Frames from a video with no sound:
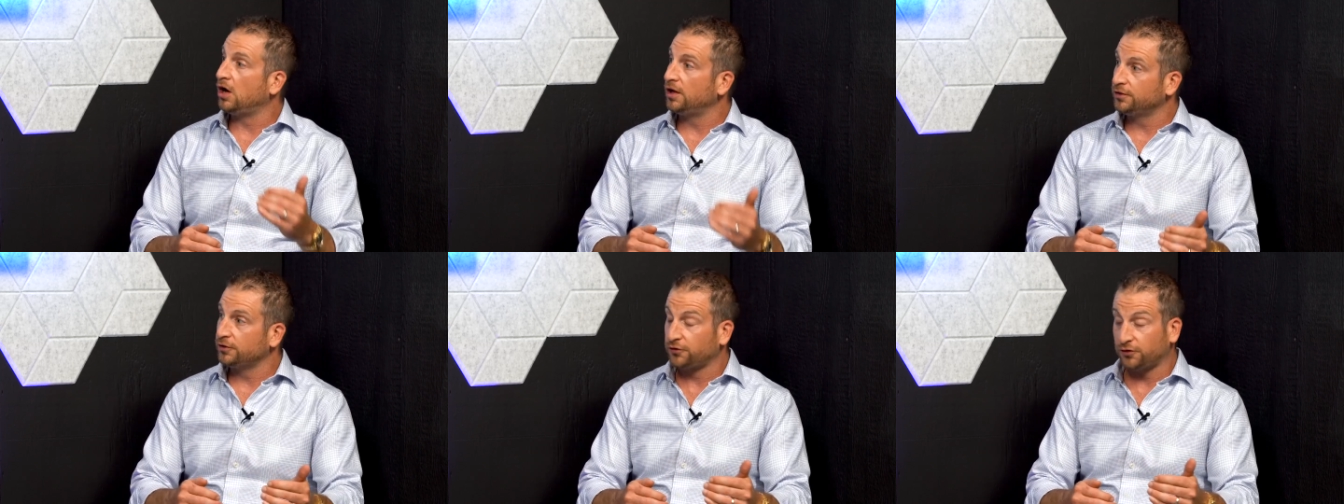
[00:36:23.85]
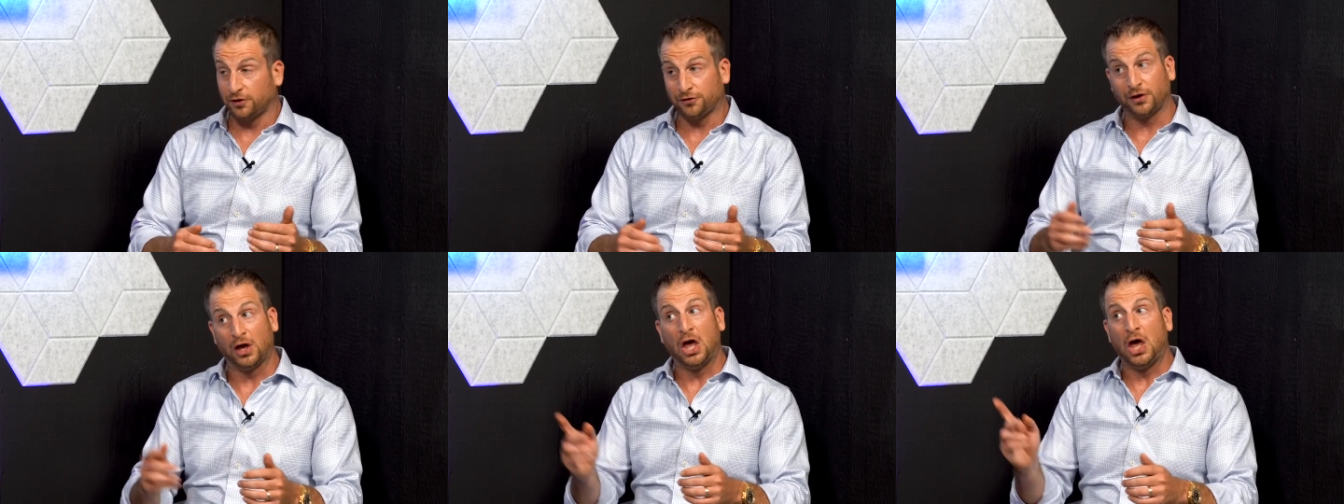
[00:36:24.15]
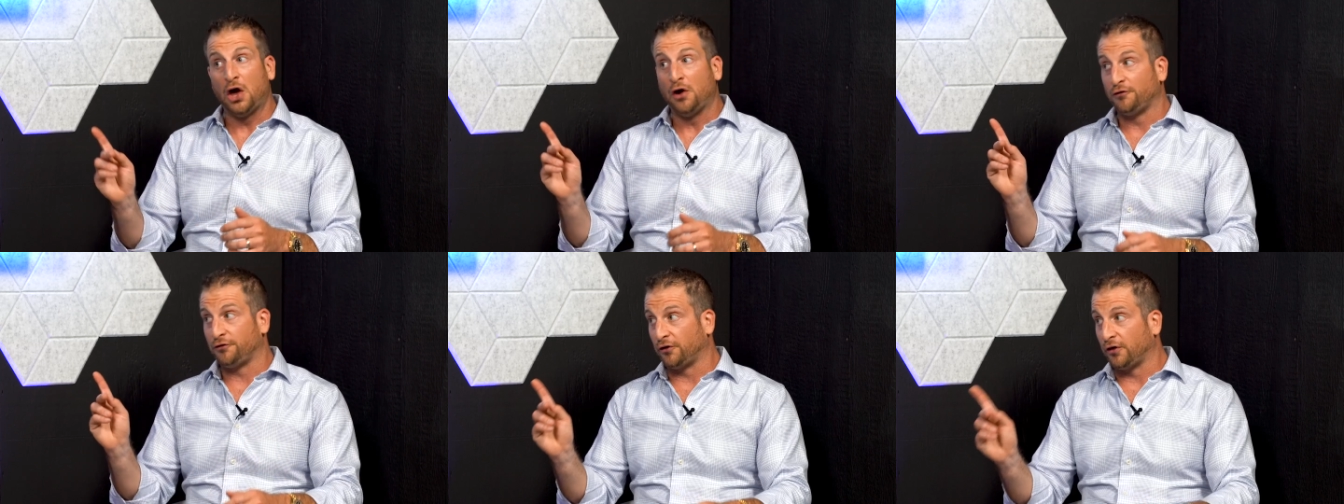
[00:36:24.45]
others, because
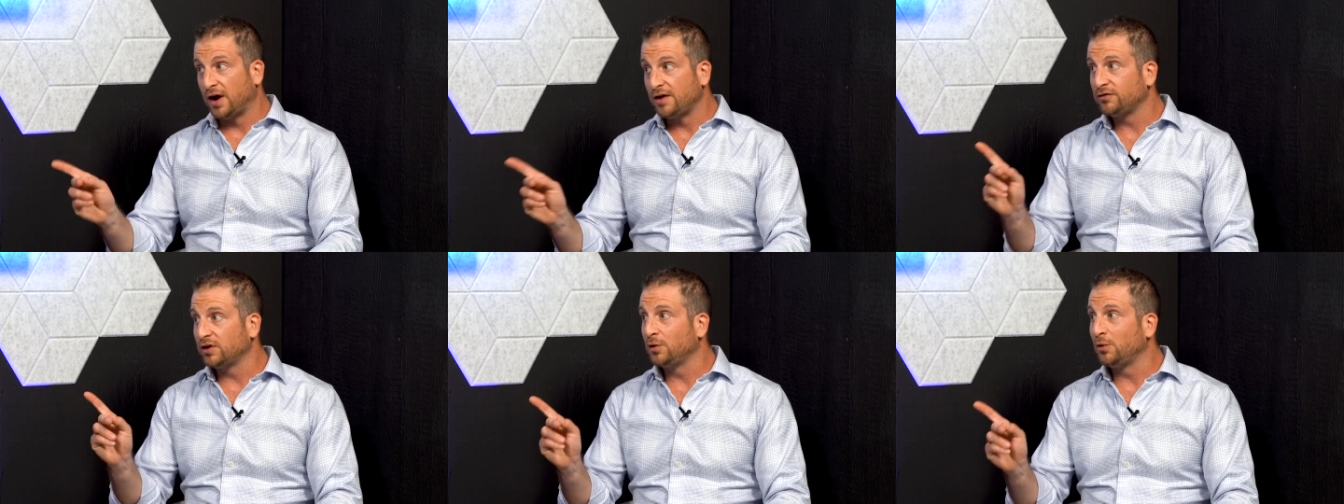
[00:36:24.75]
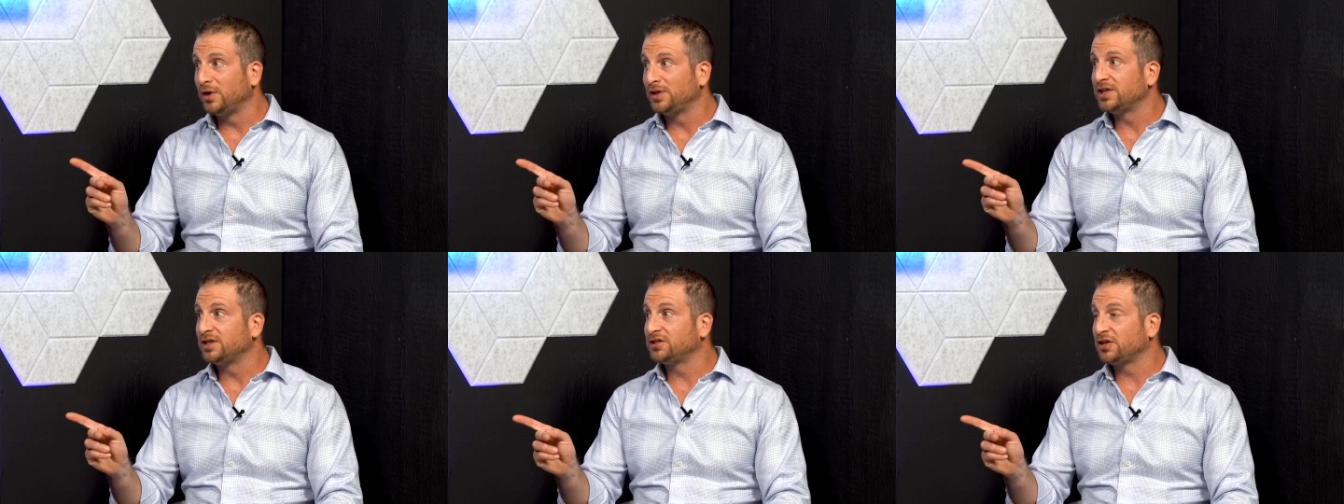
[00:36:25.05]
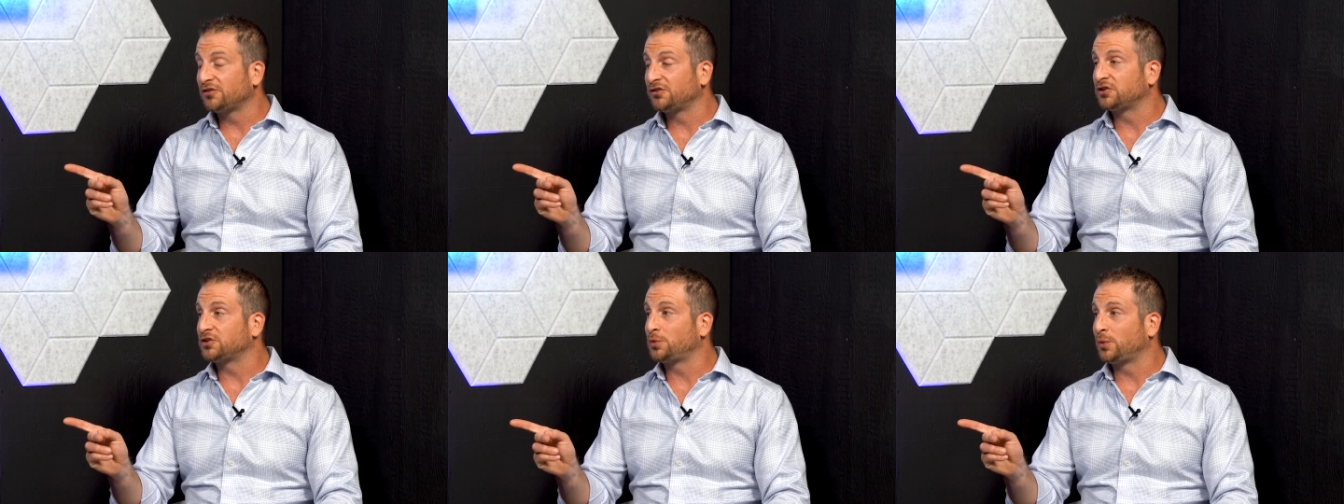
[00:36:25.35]
for everyone that
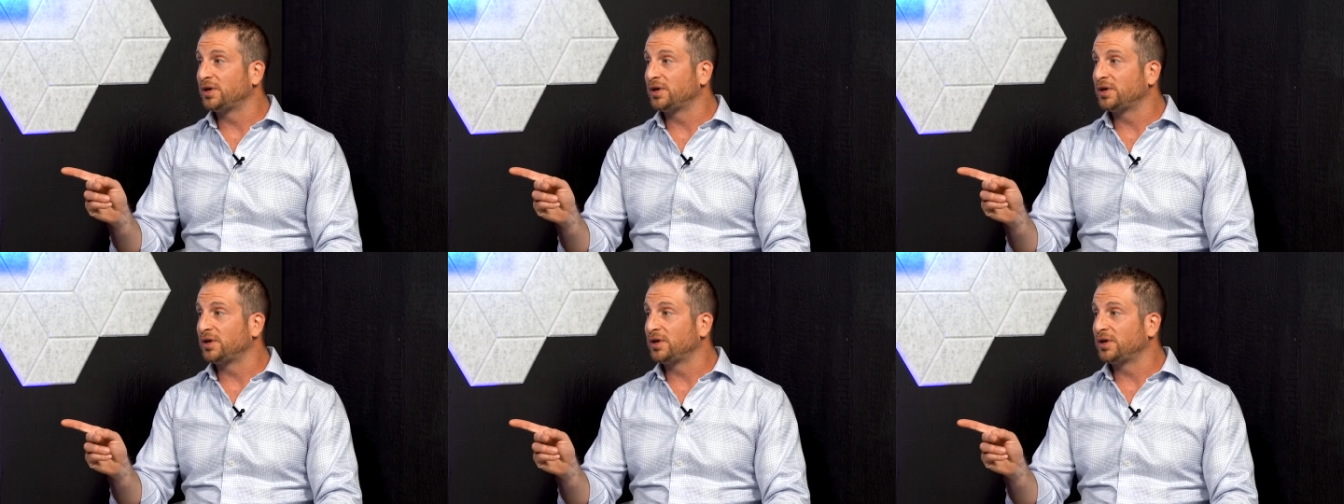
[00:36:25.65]
does a